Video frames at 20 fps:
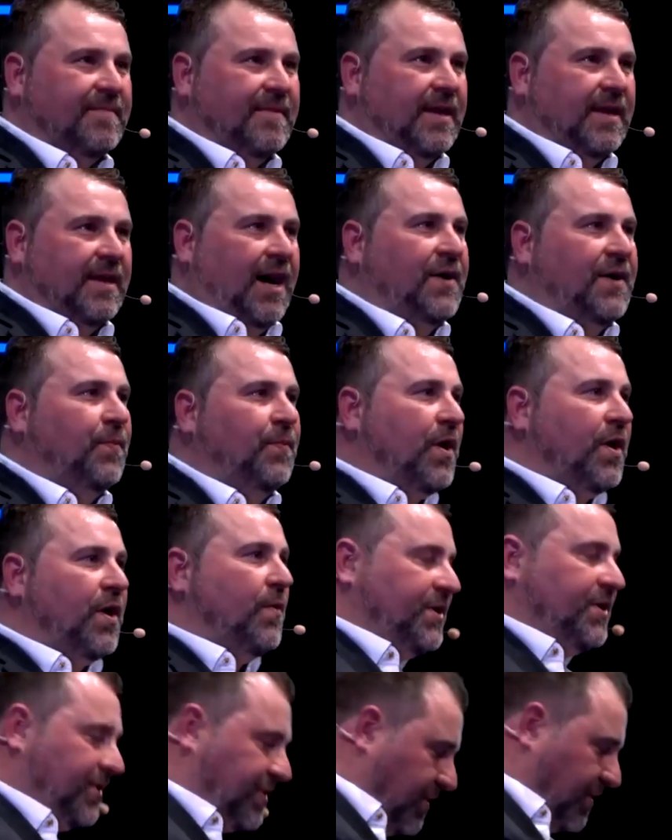And what I
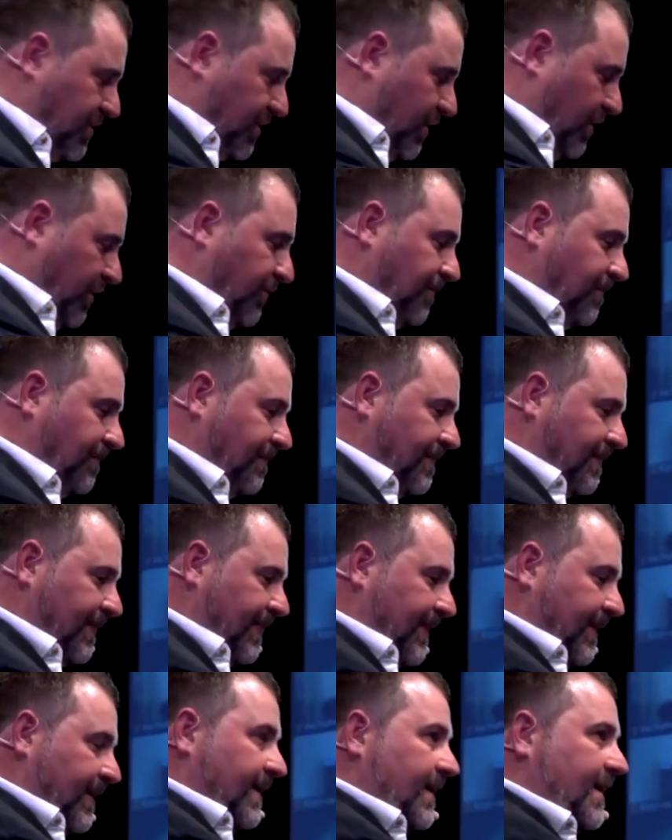want you to do
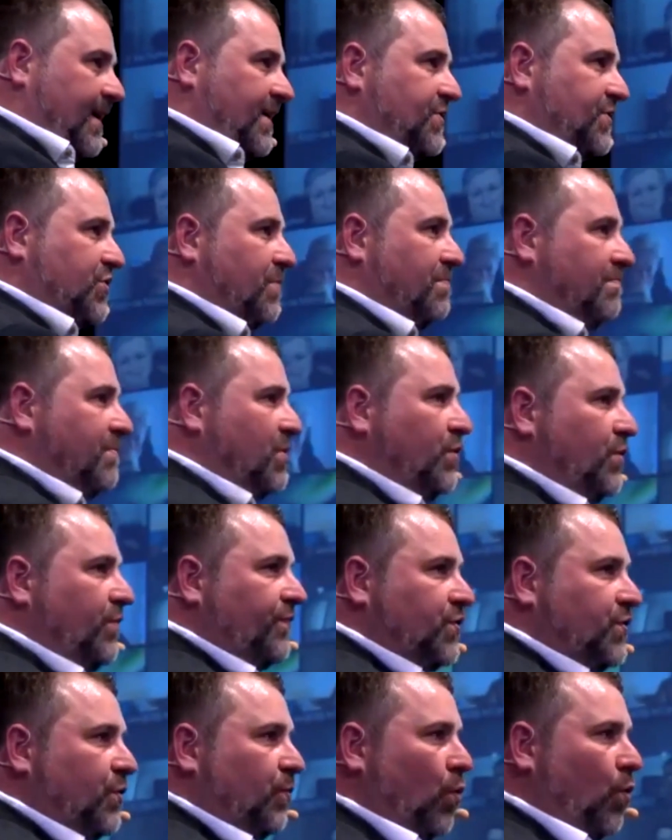is to move
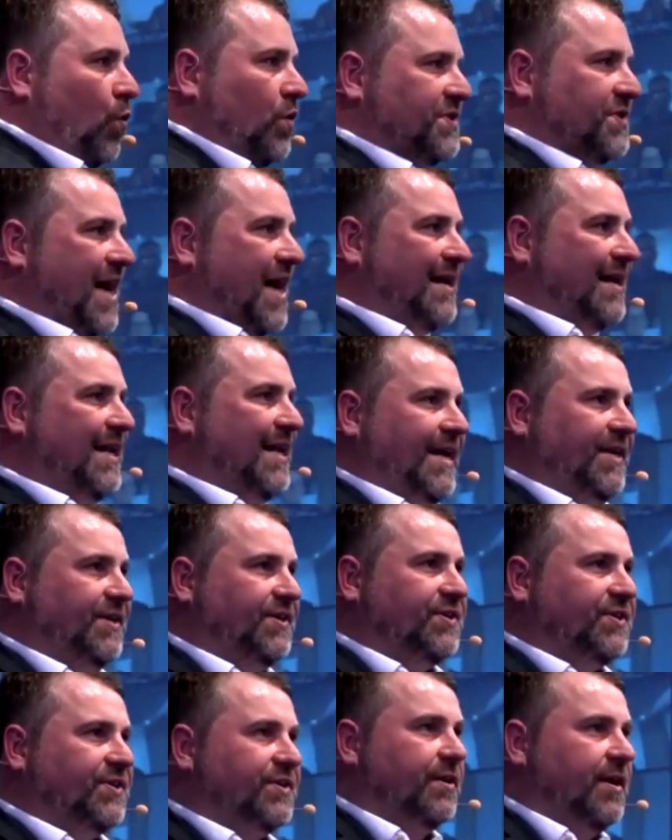towards that
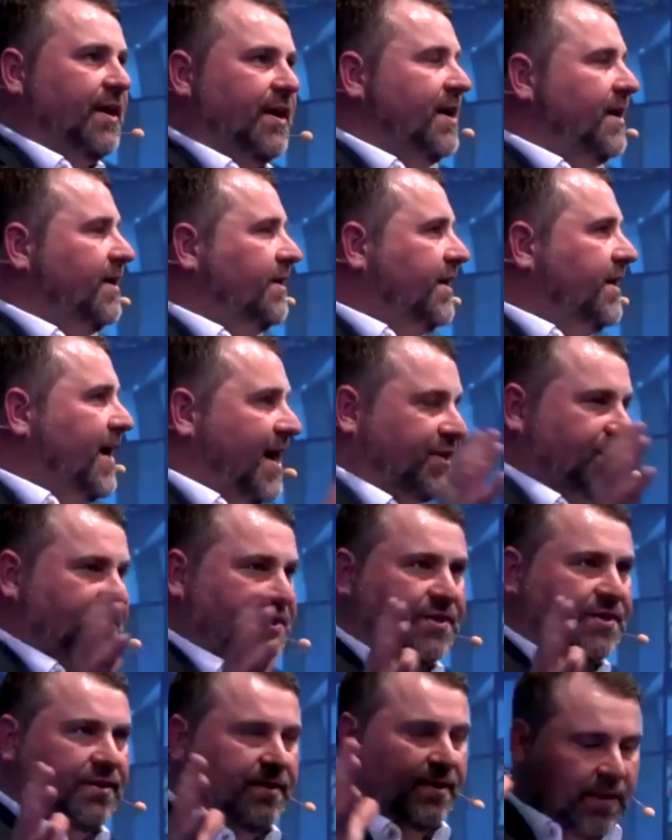list.
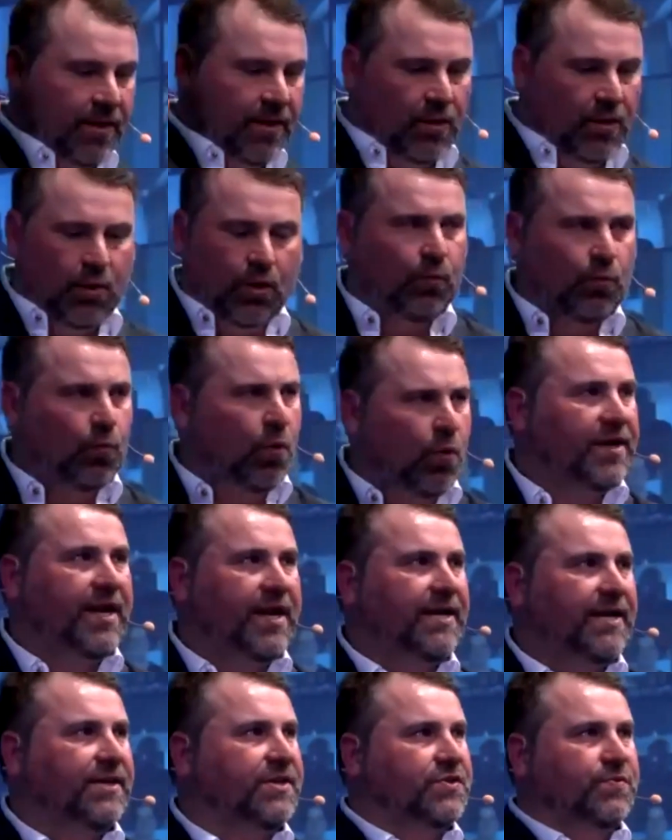Yes, what
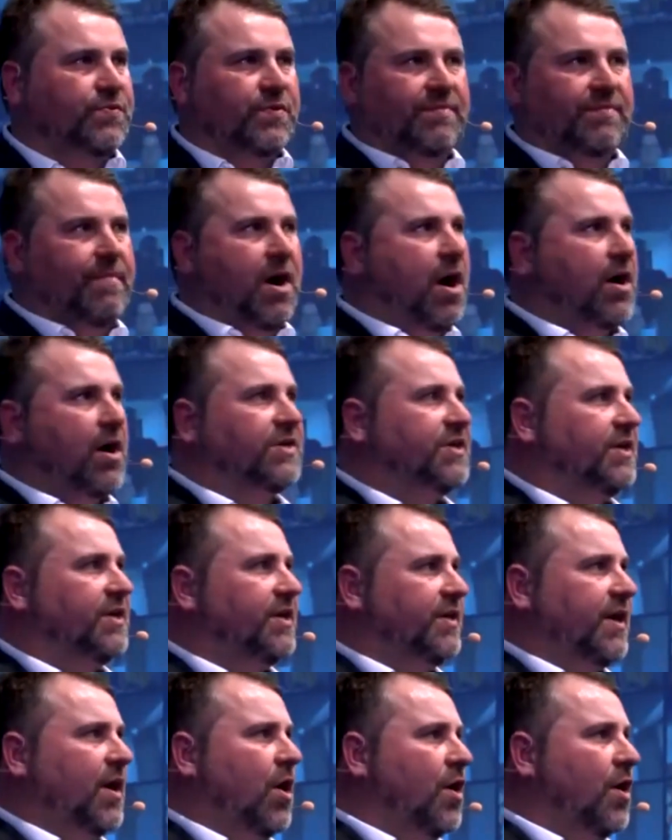Nick does with the marketing and
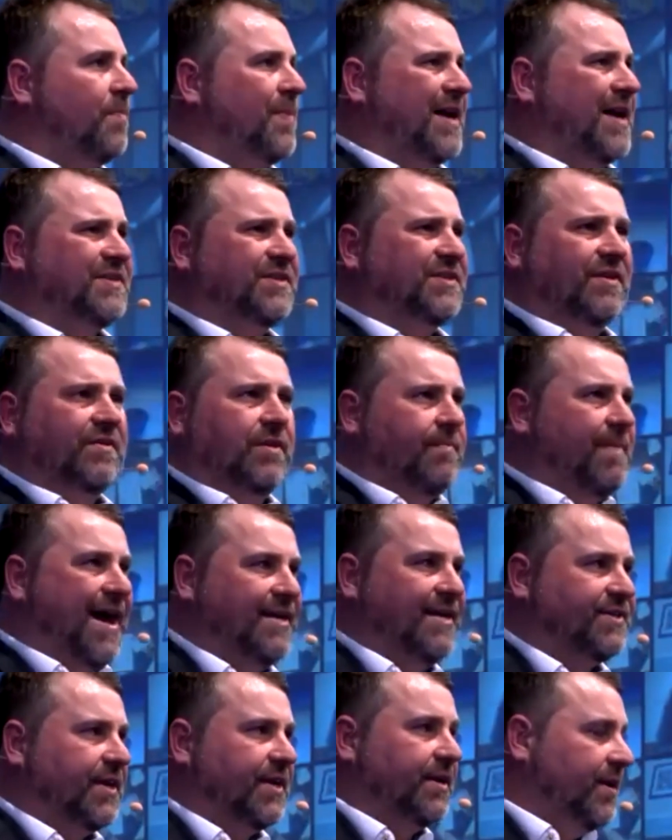the iPads, and
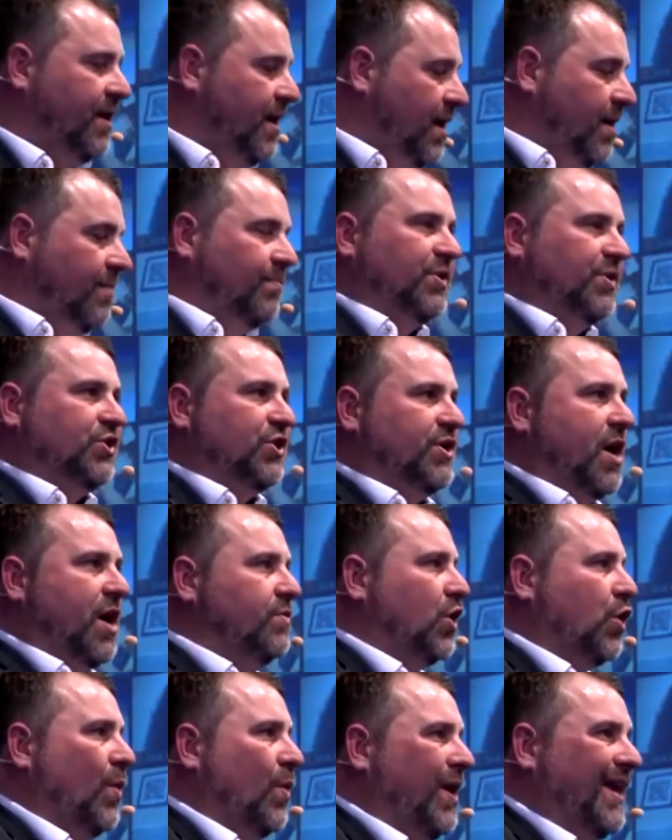amazing. But do you know the
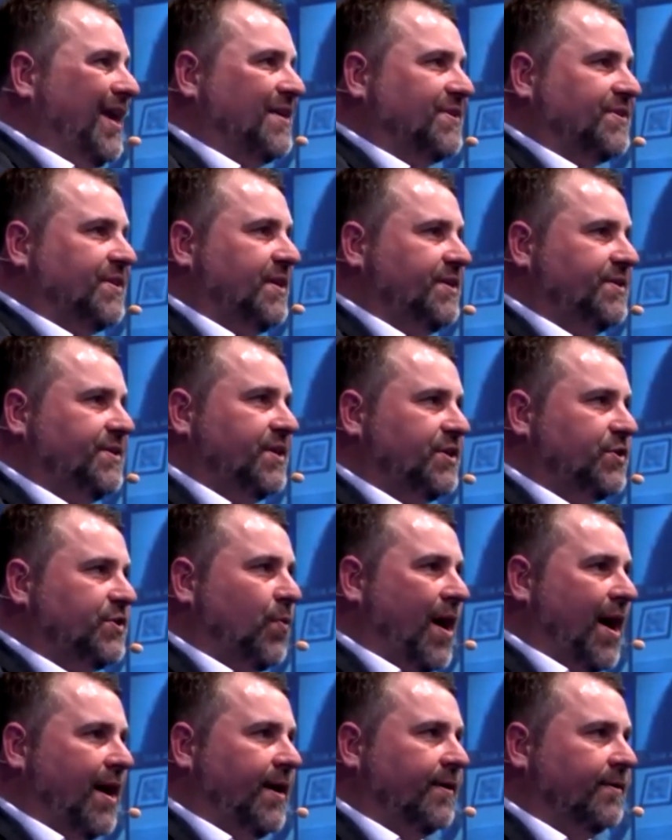quickest, easiest way?